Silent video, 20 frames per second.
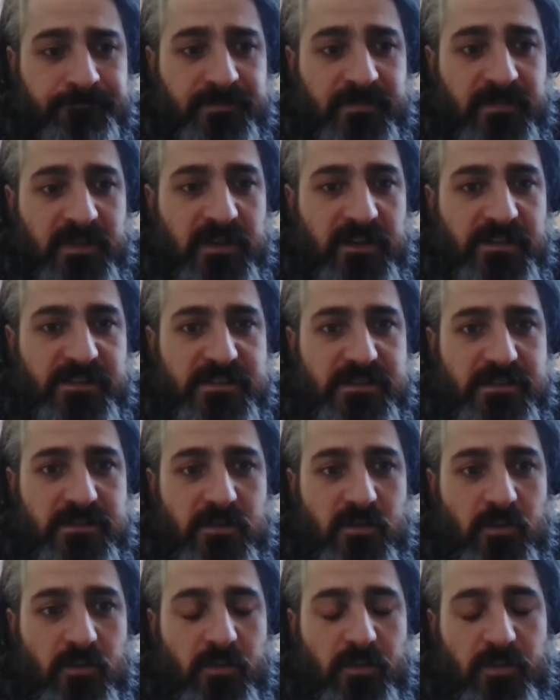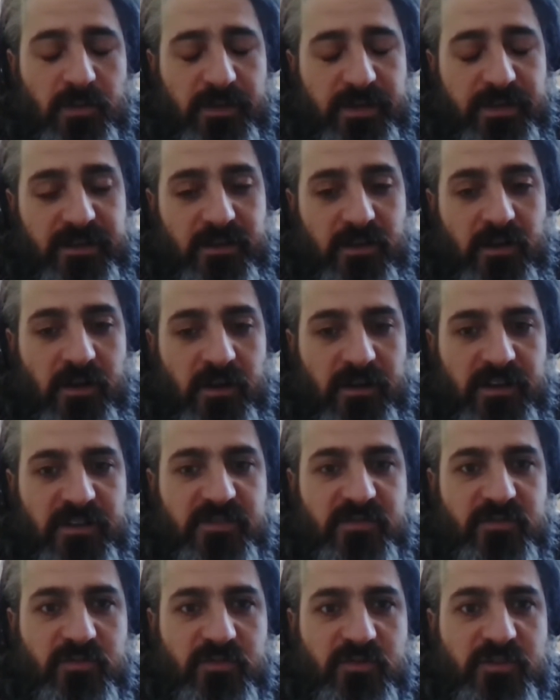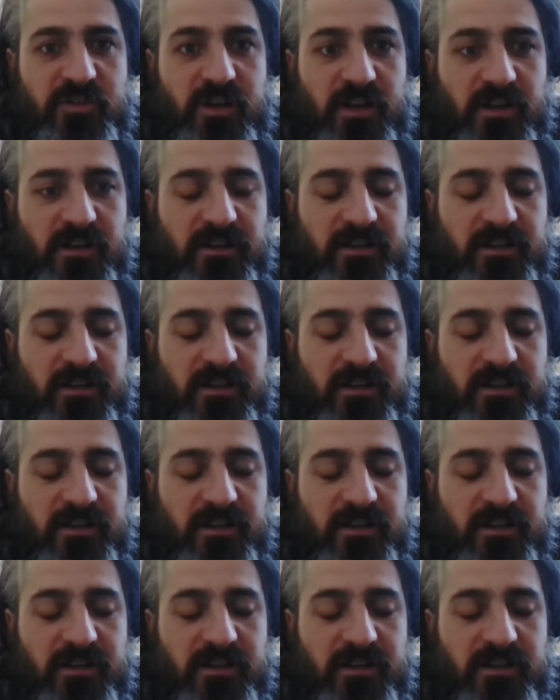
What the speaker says: and it's like the hardiest rootstock